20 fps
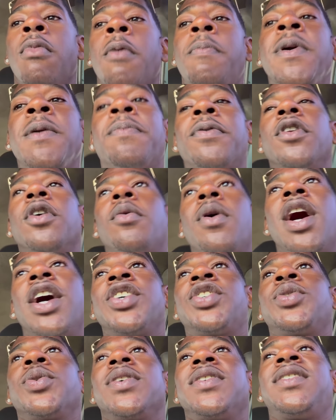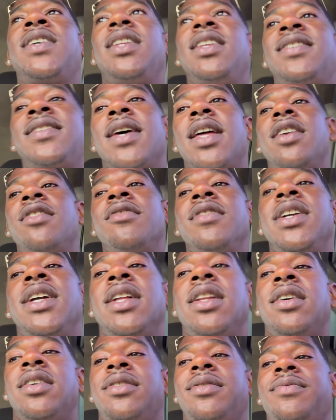But people don't want to show, say this are the
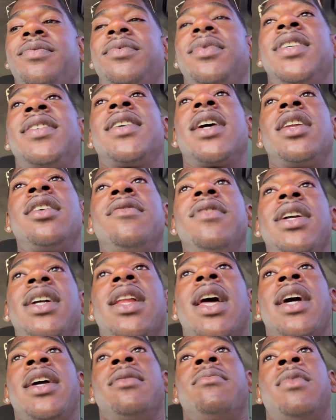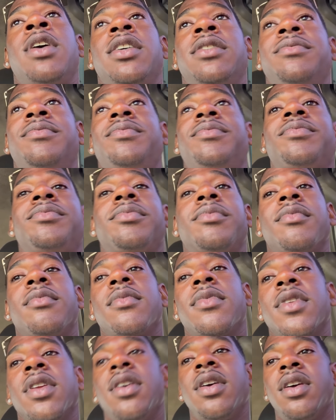real, this are the real, like, man.
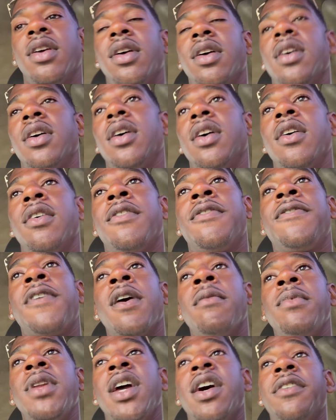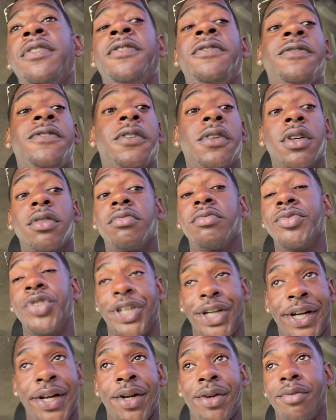Family are fuck,
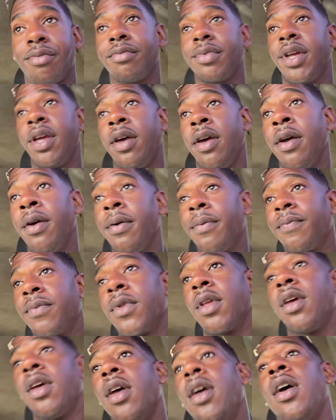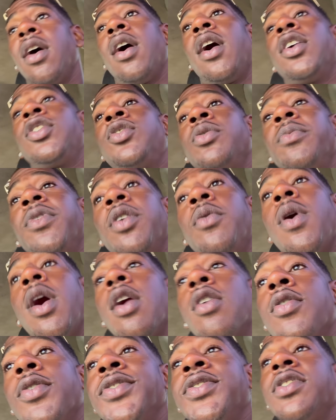bro. Yeah? I'm not
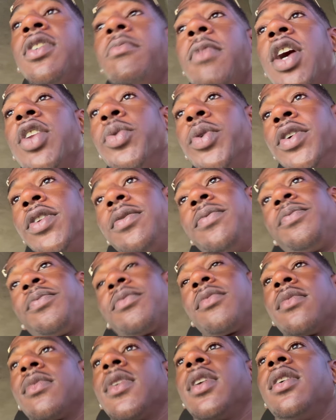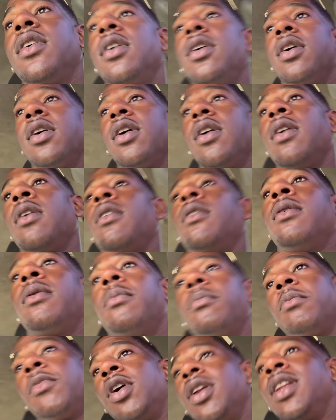want to cost nobody
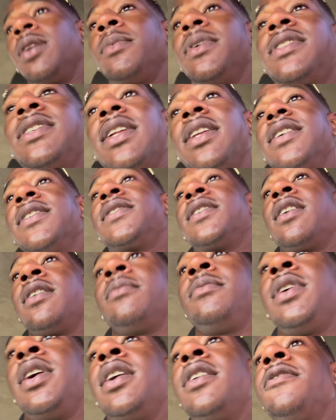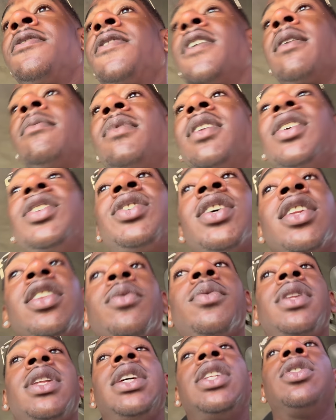one. But let me tell you something, yeah? Family
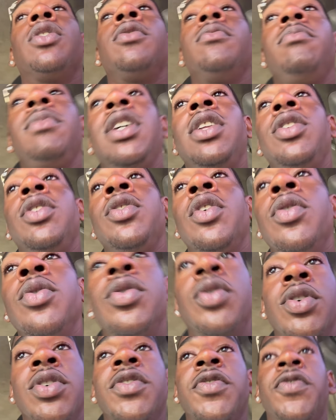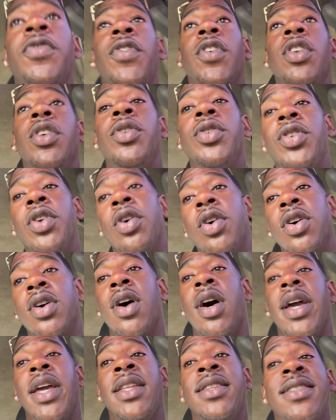genuinely don't mean you no good. Follow your
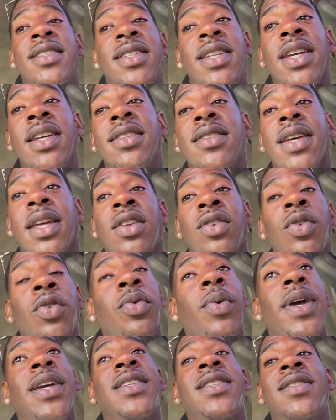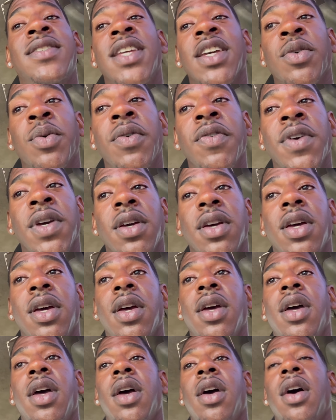gut instinct and always stick with
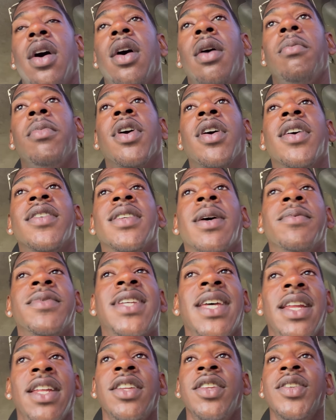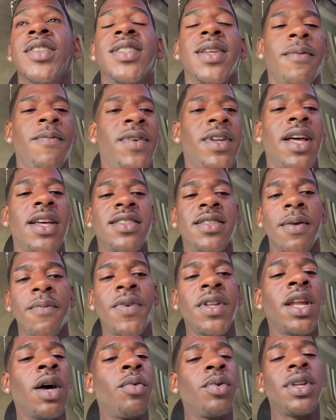it. Because I'm telling you something, that's
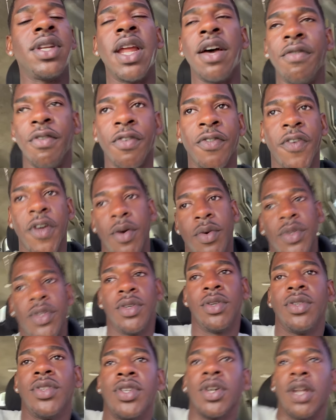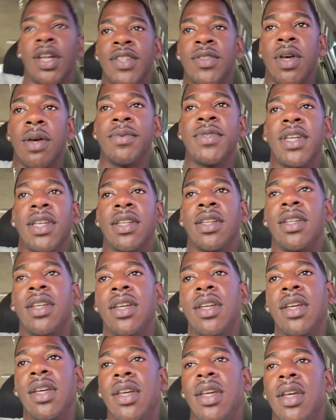something that would never fail you. Do you understand what
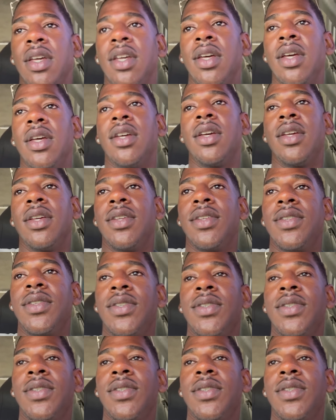I'm saying?